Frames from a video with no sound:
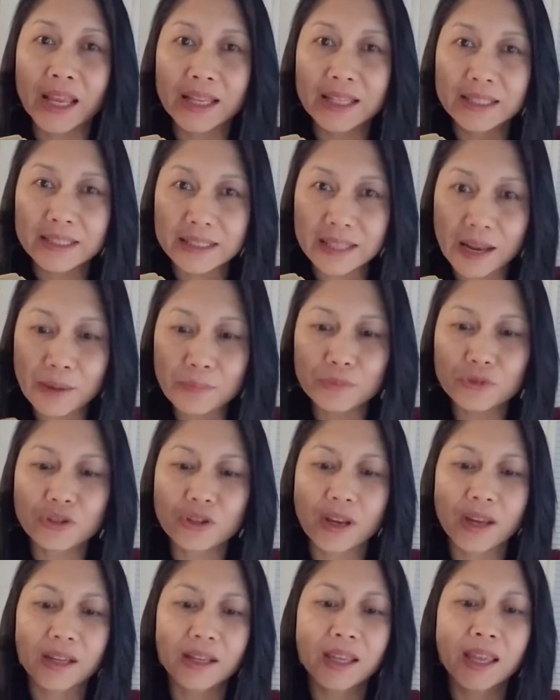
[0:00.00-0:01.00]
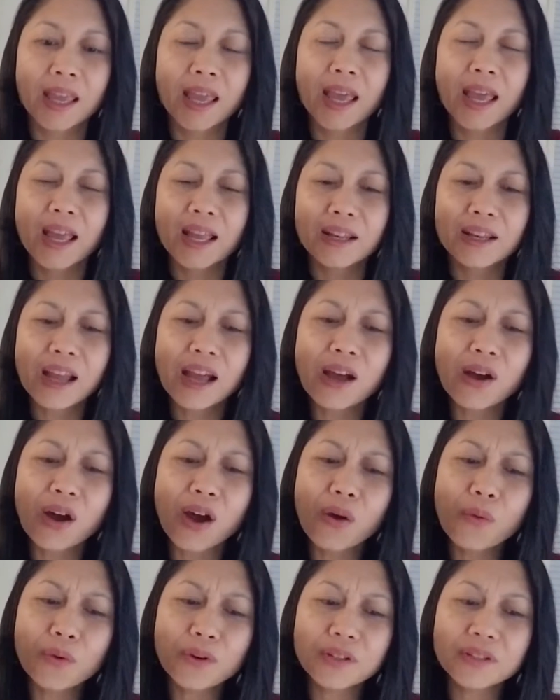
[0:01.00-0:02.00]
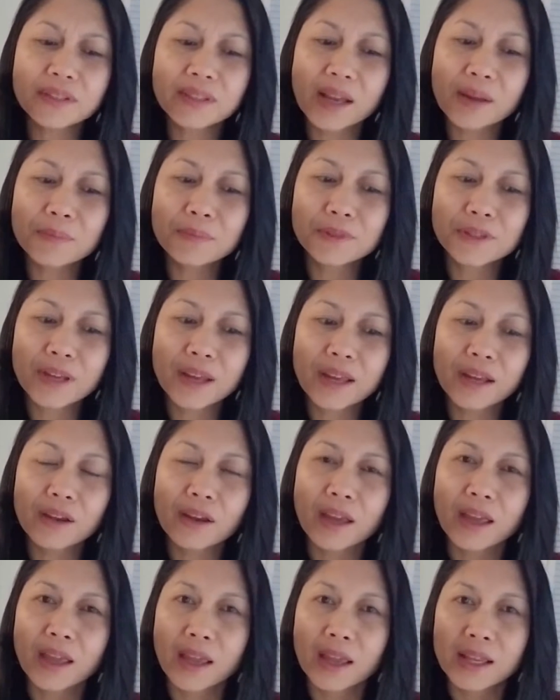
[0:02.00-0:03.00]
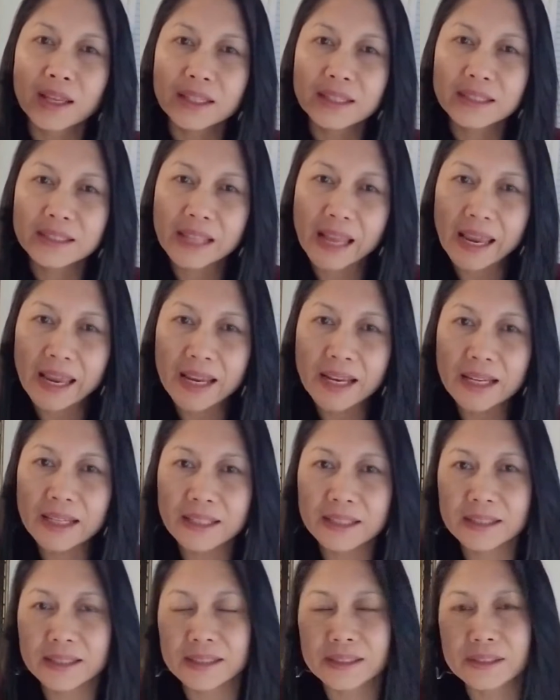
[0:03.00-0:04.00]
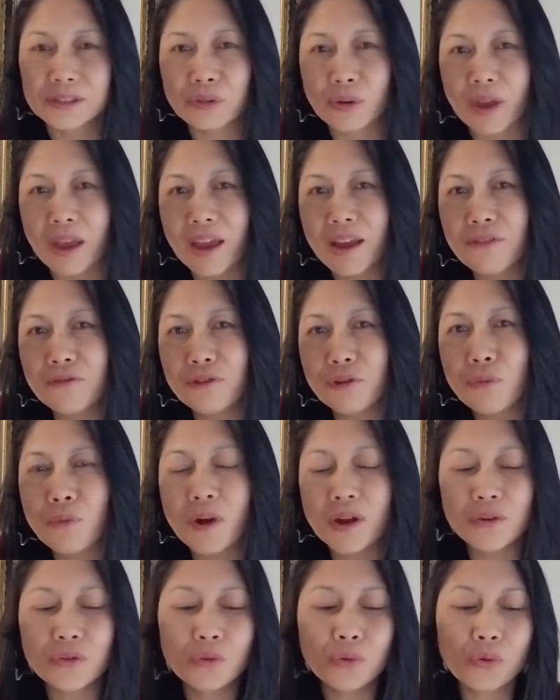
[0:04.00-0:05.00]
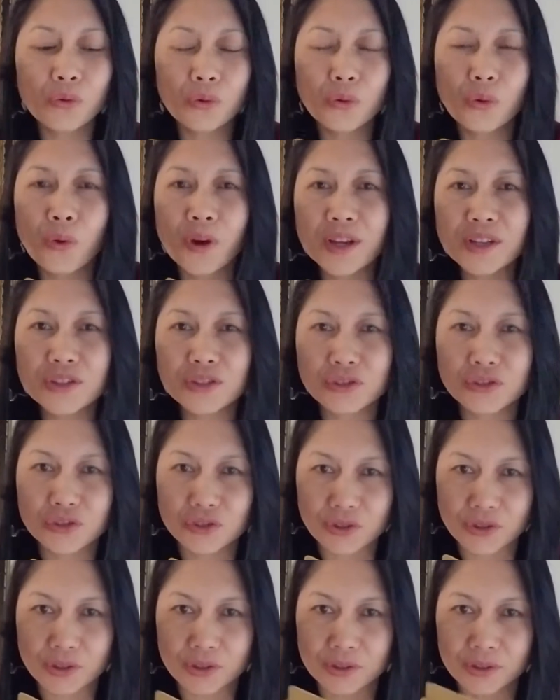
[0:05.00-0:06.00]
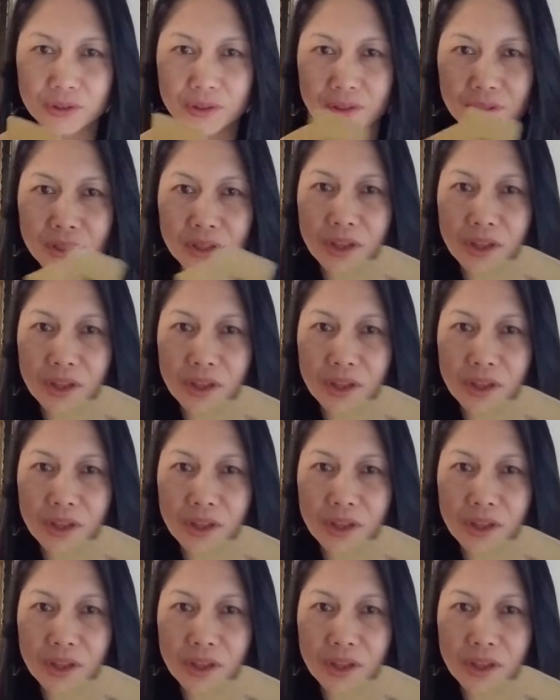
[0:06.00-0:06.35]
subject. Now, our subject says to everyone who question